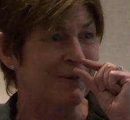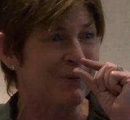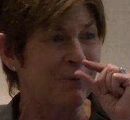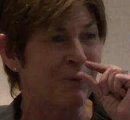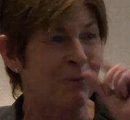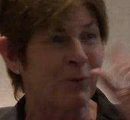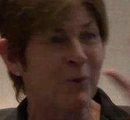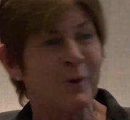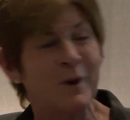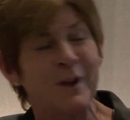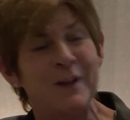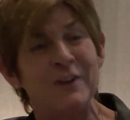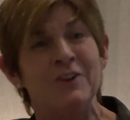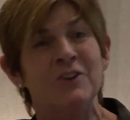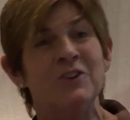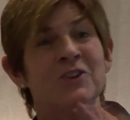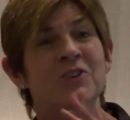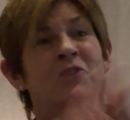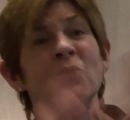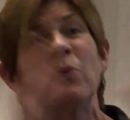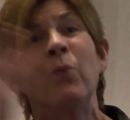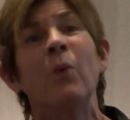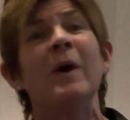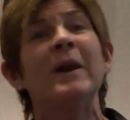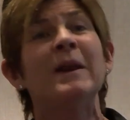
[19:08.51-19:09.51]
we'll get
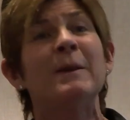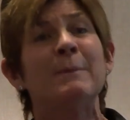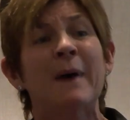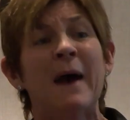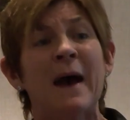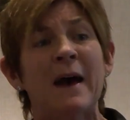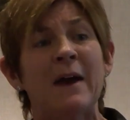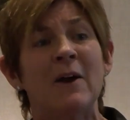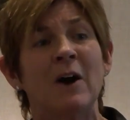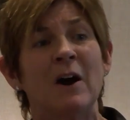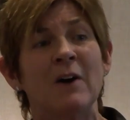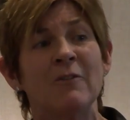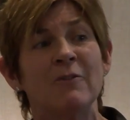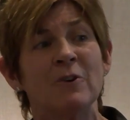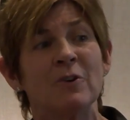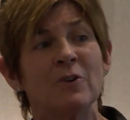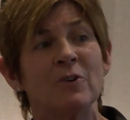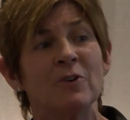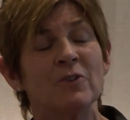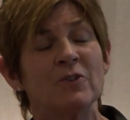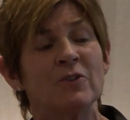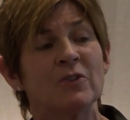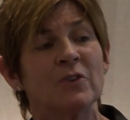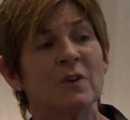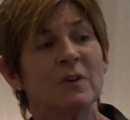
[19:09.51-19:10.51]
20 bad
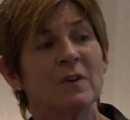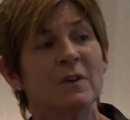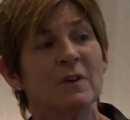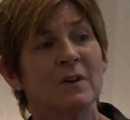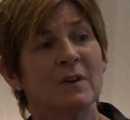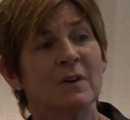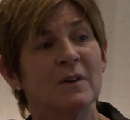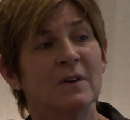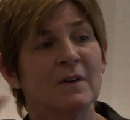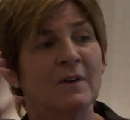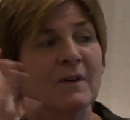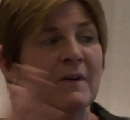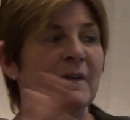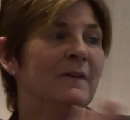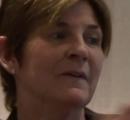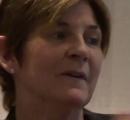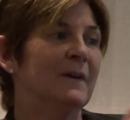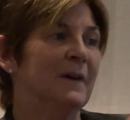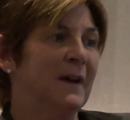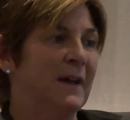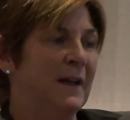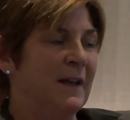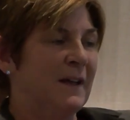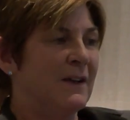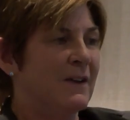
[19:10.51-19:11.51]
offers
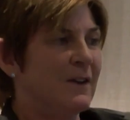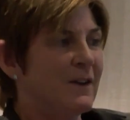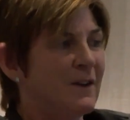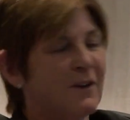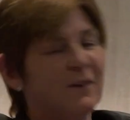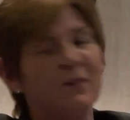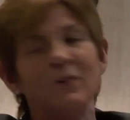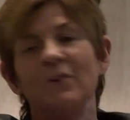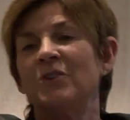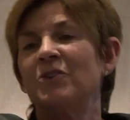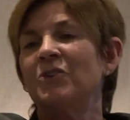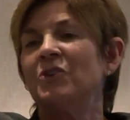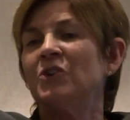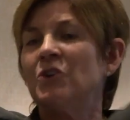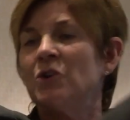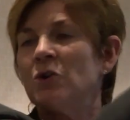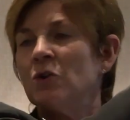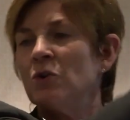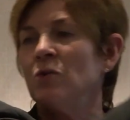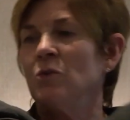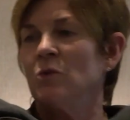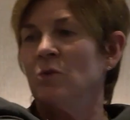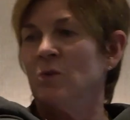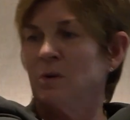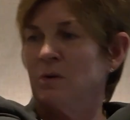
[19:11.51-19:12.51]
and
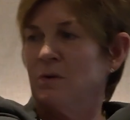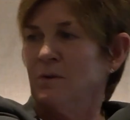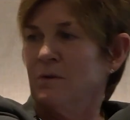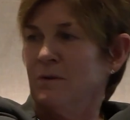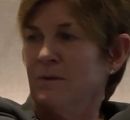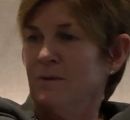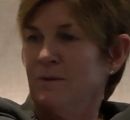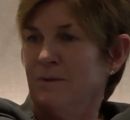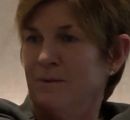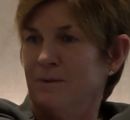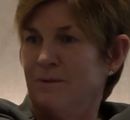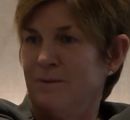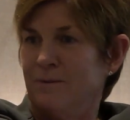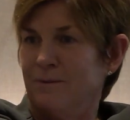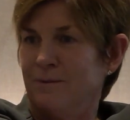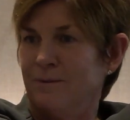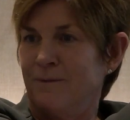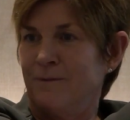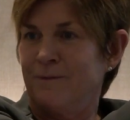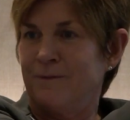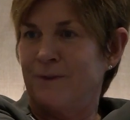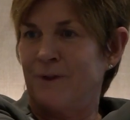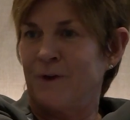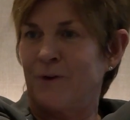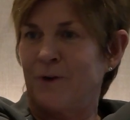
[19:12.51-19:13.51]
two
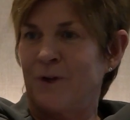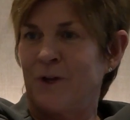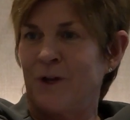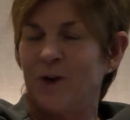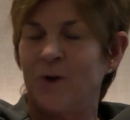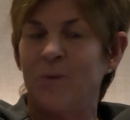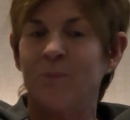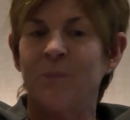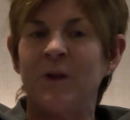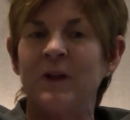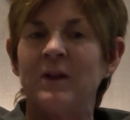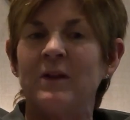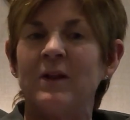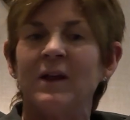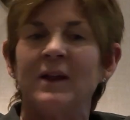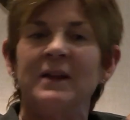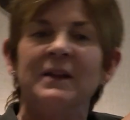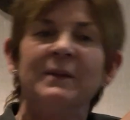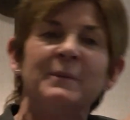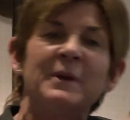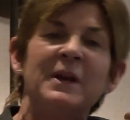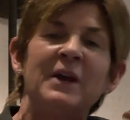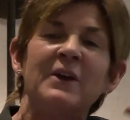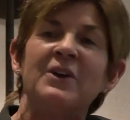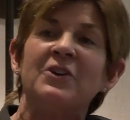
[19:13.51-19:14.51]
that are here. But
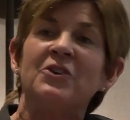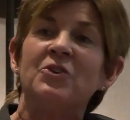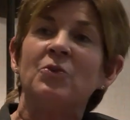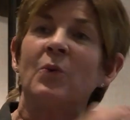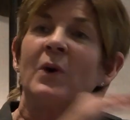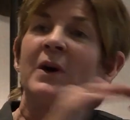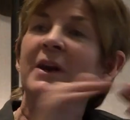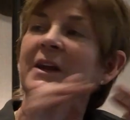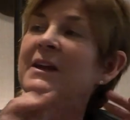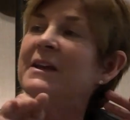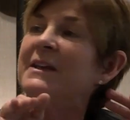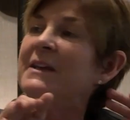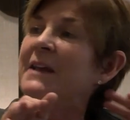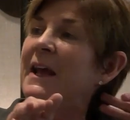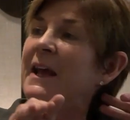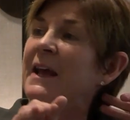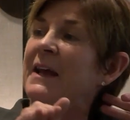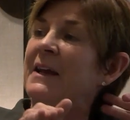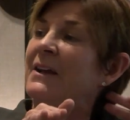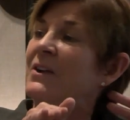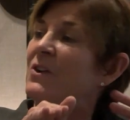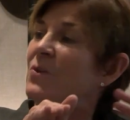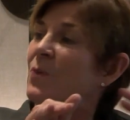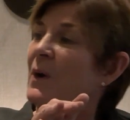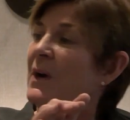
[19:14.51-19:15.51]
let me tell you, in 2010
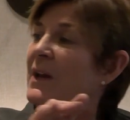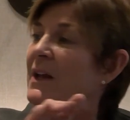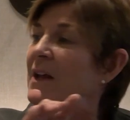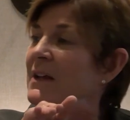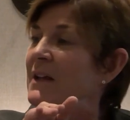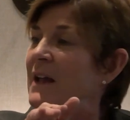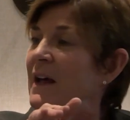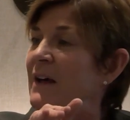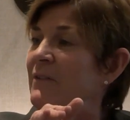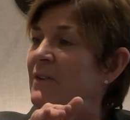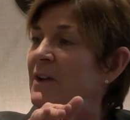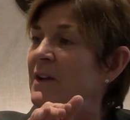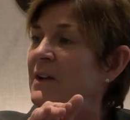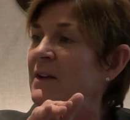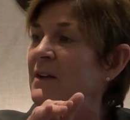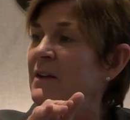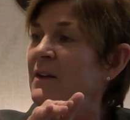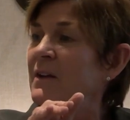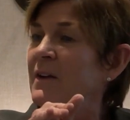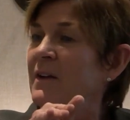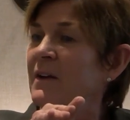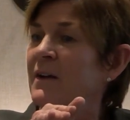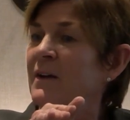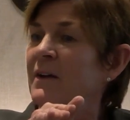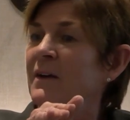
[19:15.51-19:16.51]
and 2011,
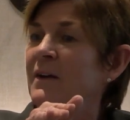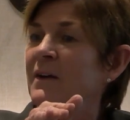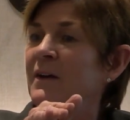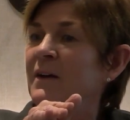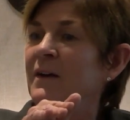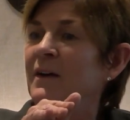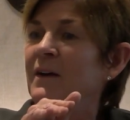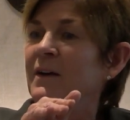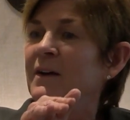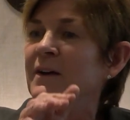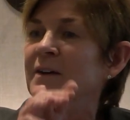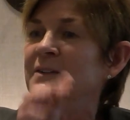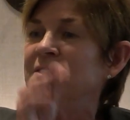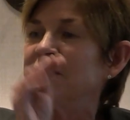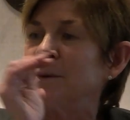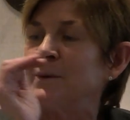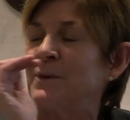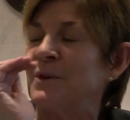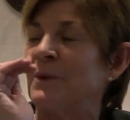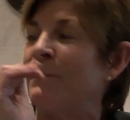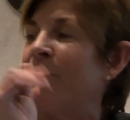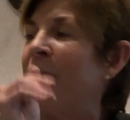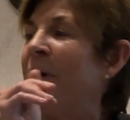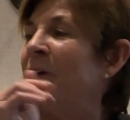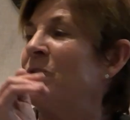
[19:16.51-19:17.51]
some of
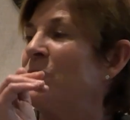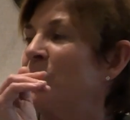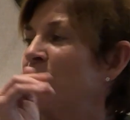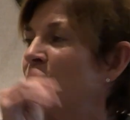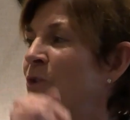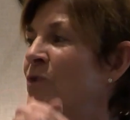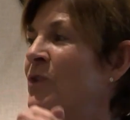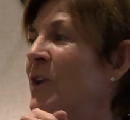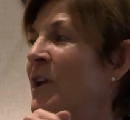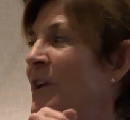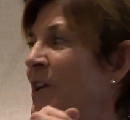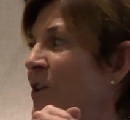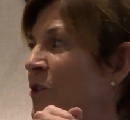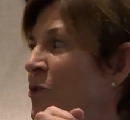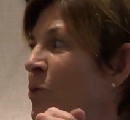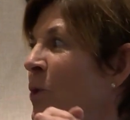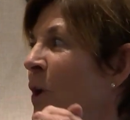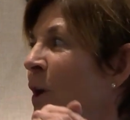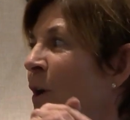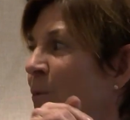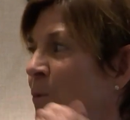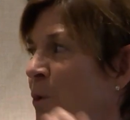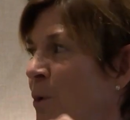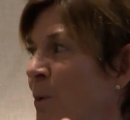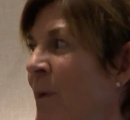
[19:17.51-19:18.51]
the best real estate deals
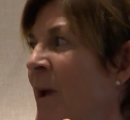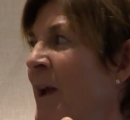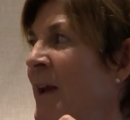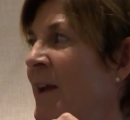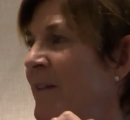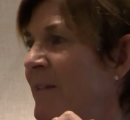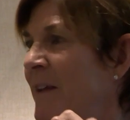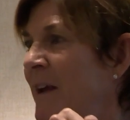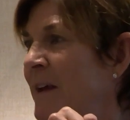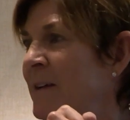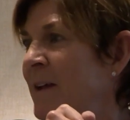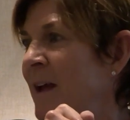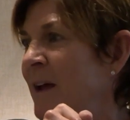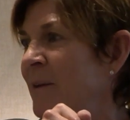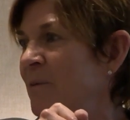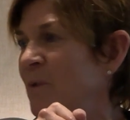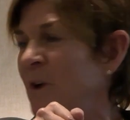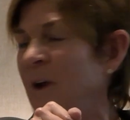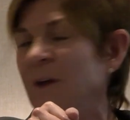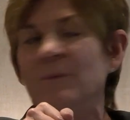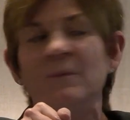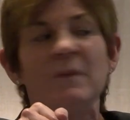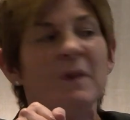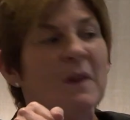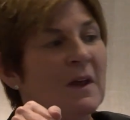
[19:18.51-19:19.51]
were made in that time
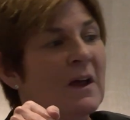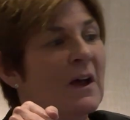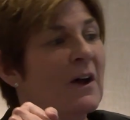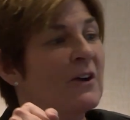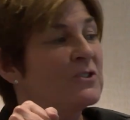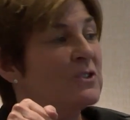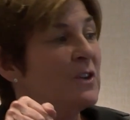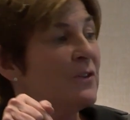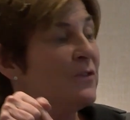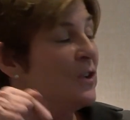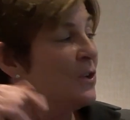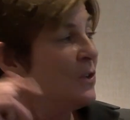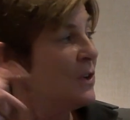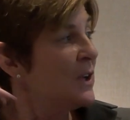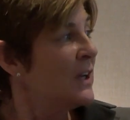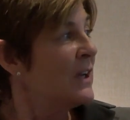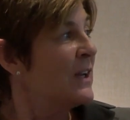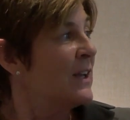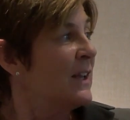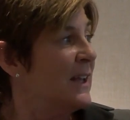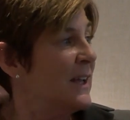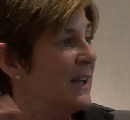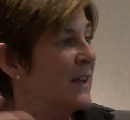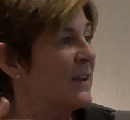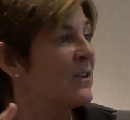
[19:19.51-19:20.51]
frame. So if you
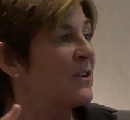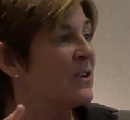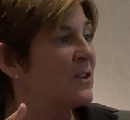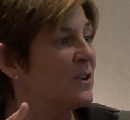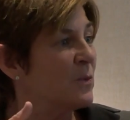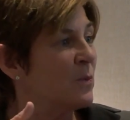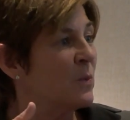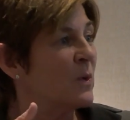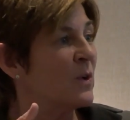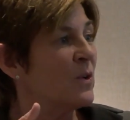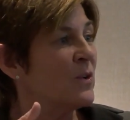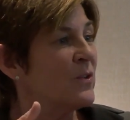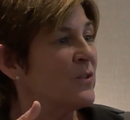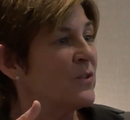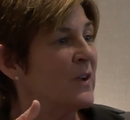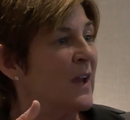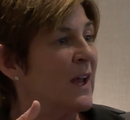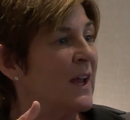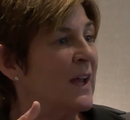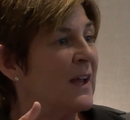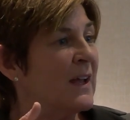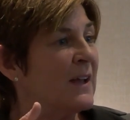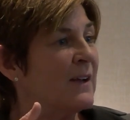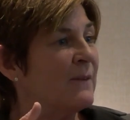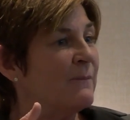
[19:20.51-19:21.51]
can get good real
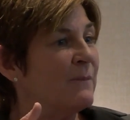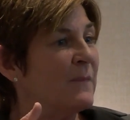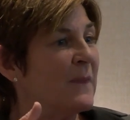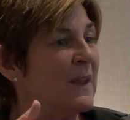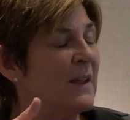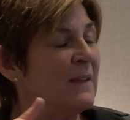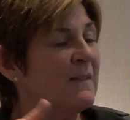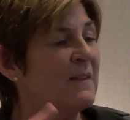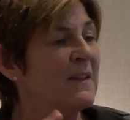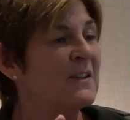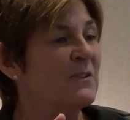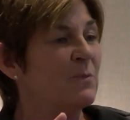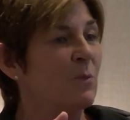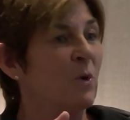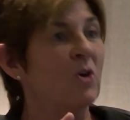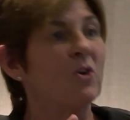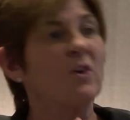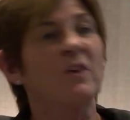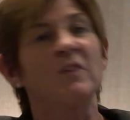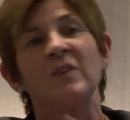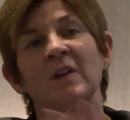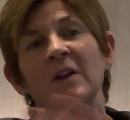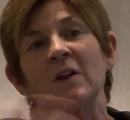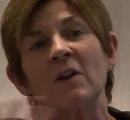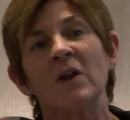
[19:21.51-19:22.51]
estate in these
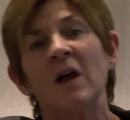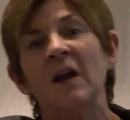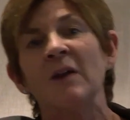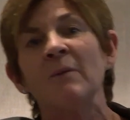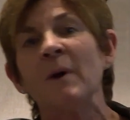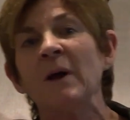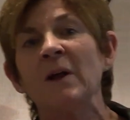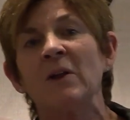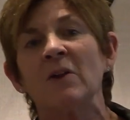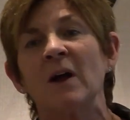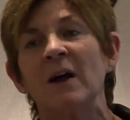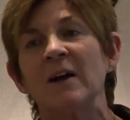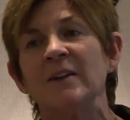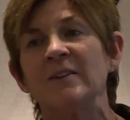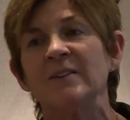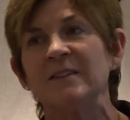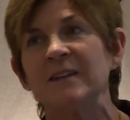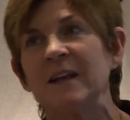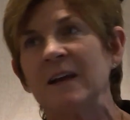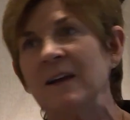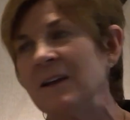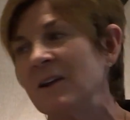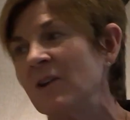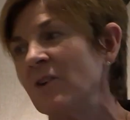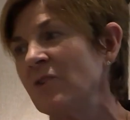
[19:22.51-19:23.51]
markets, and a lot of my clients
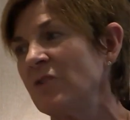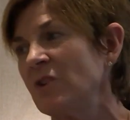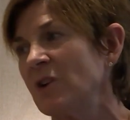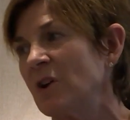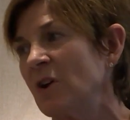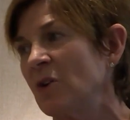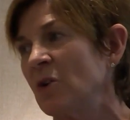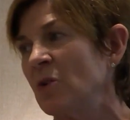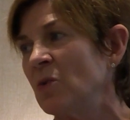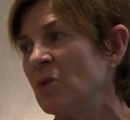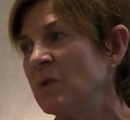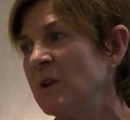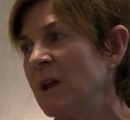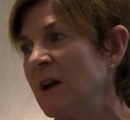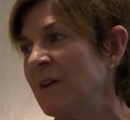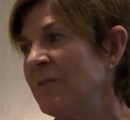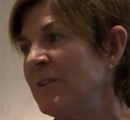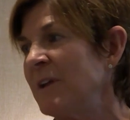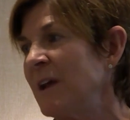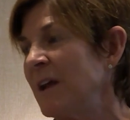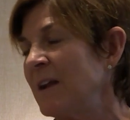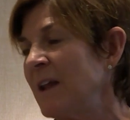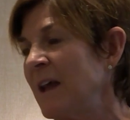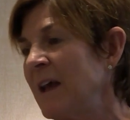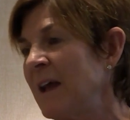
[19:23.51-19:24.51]
10 years ago who left
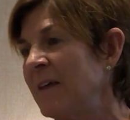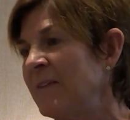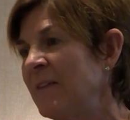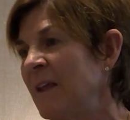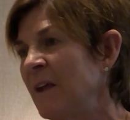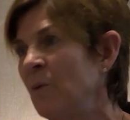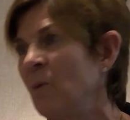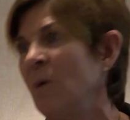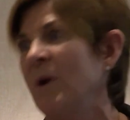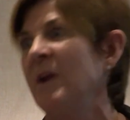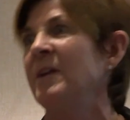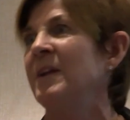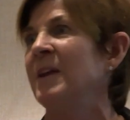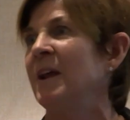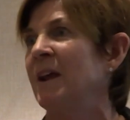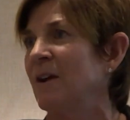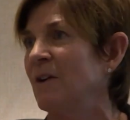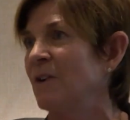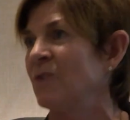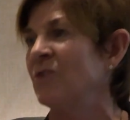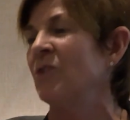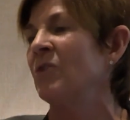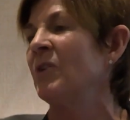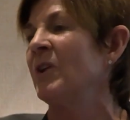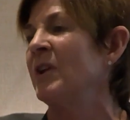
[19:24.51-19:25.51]
LA and they went to
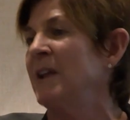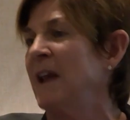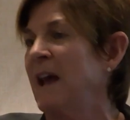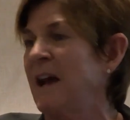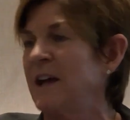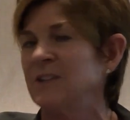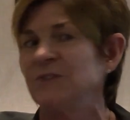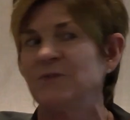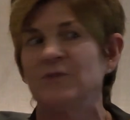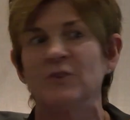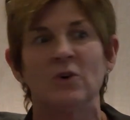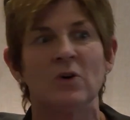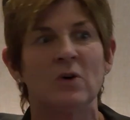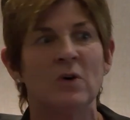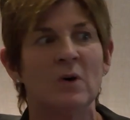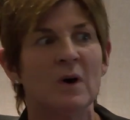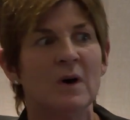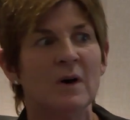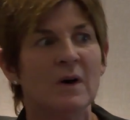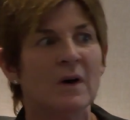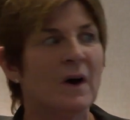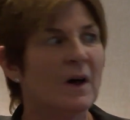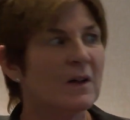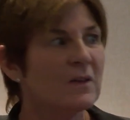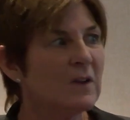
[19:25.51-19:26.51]
Arizona and Nashville,
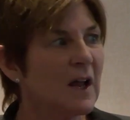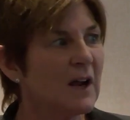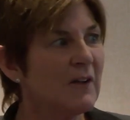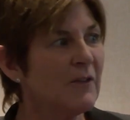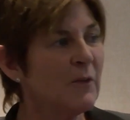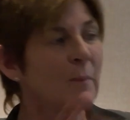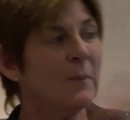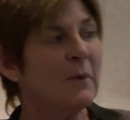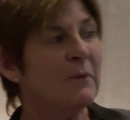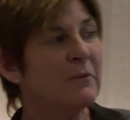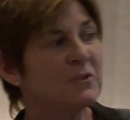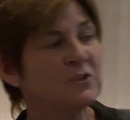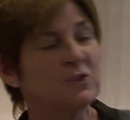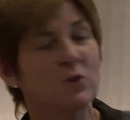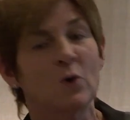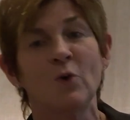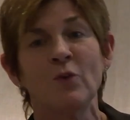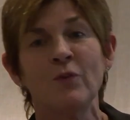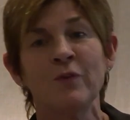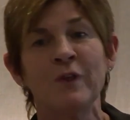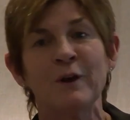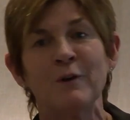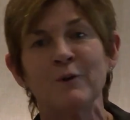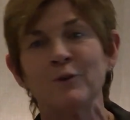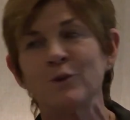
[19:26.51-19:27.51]
a lot of them have
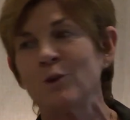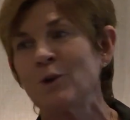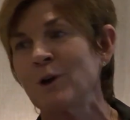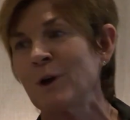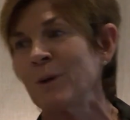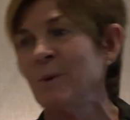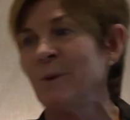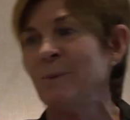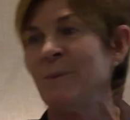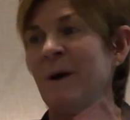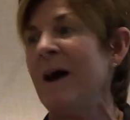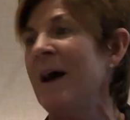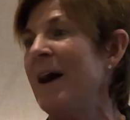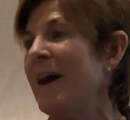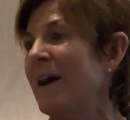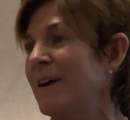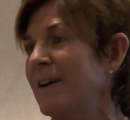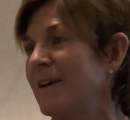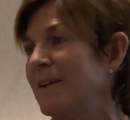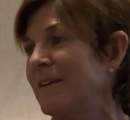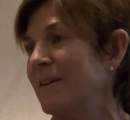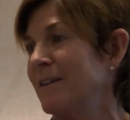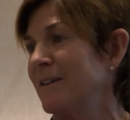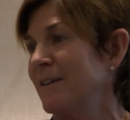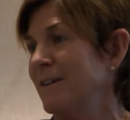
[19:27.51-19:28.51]
sold there and they're coming back